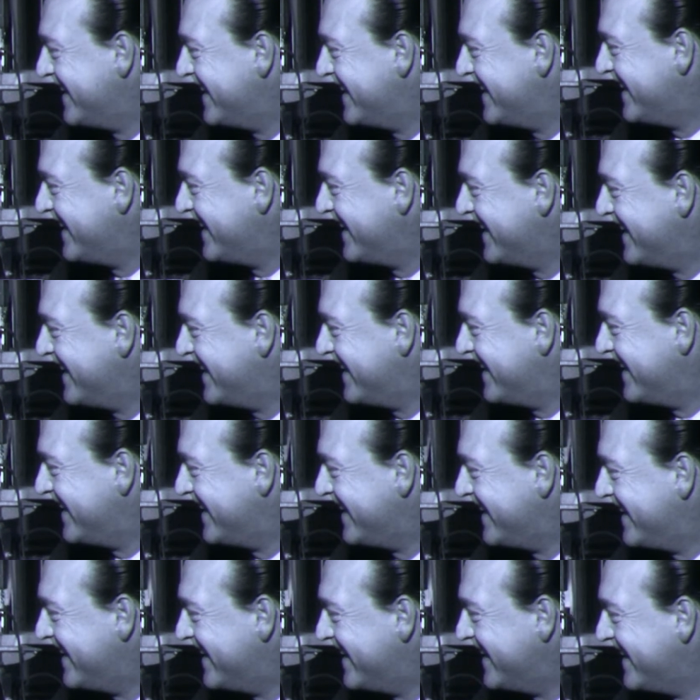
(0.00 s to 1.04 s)

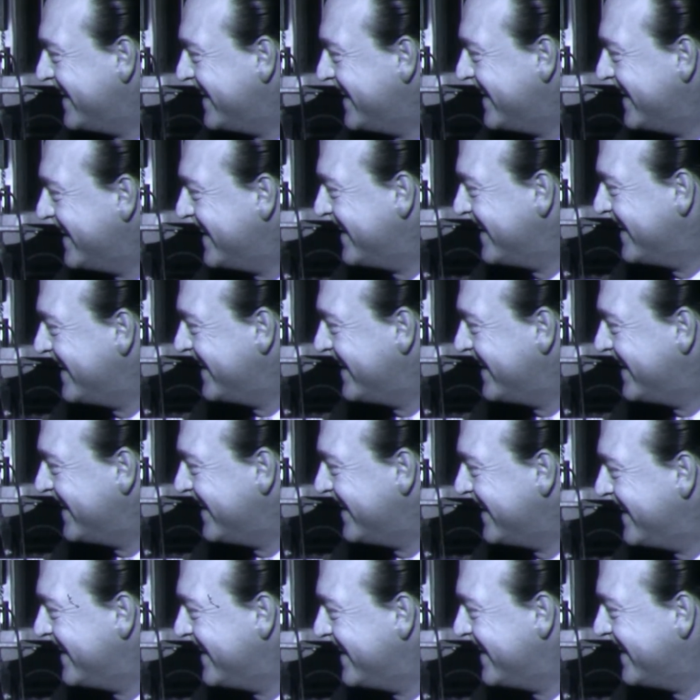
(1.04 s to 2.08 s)

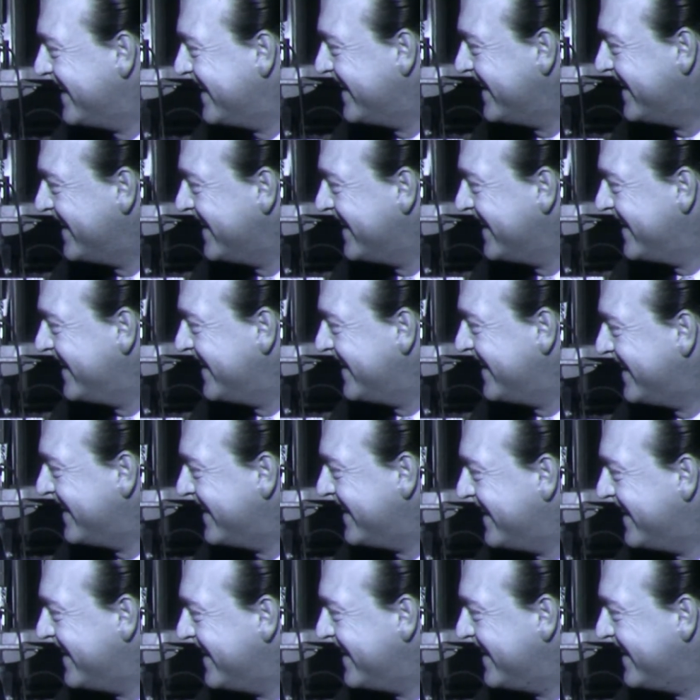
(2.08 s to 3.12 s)

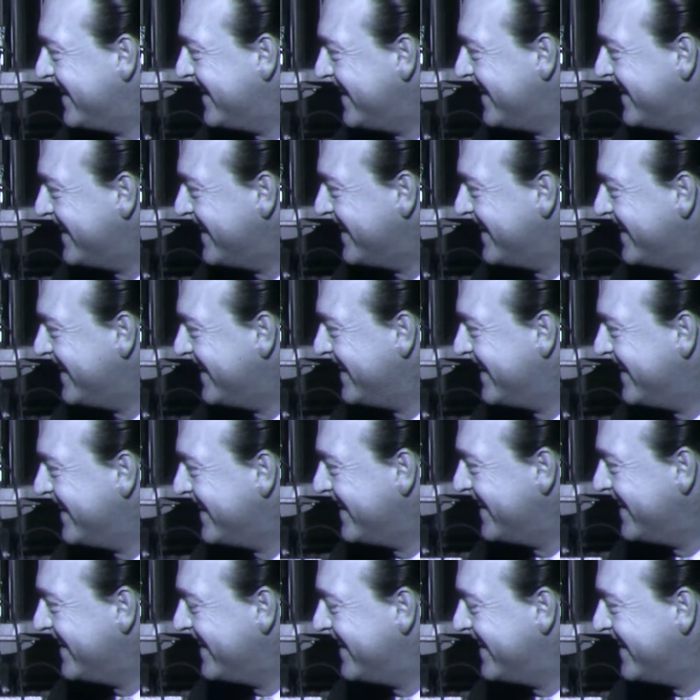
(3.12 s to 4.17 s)

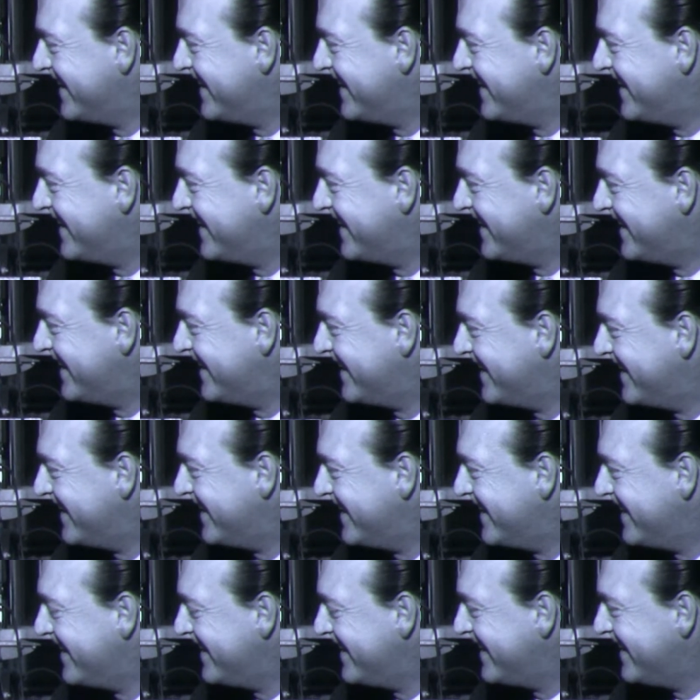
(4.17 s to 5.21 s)

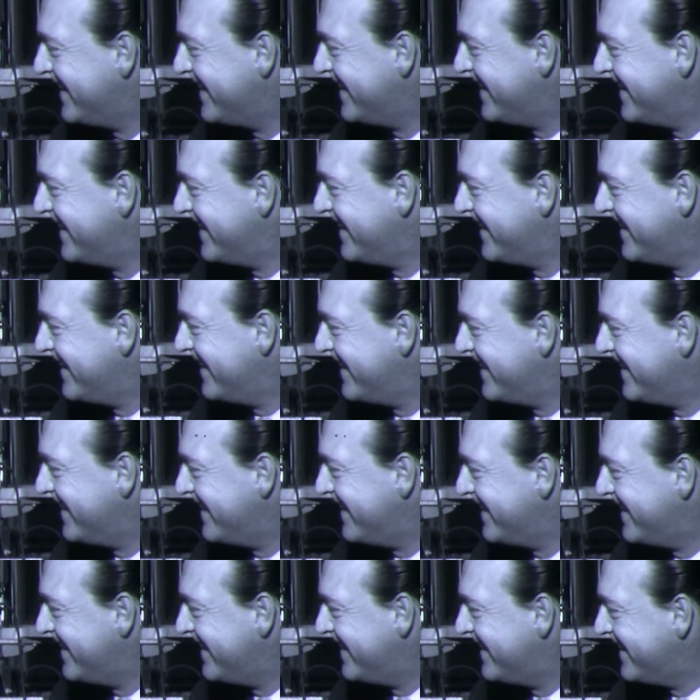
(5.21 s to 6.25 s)

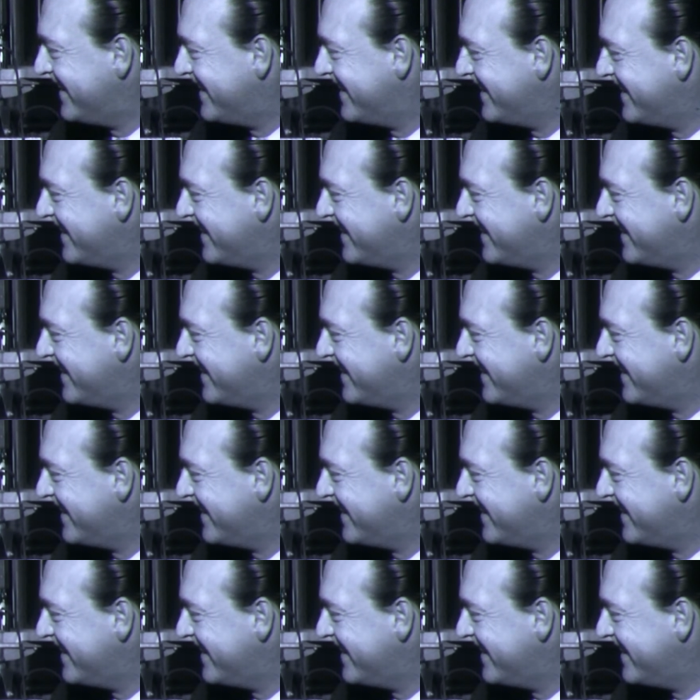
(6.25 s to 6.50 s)
(silent)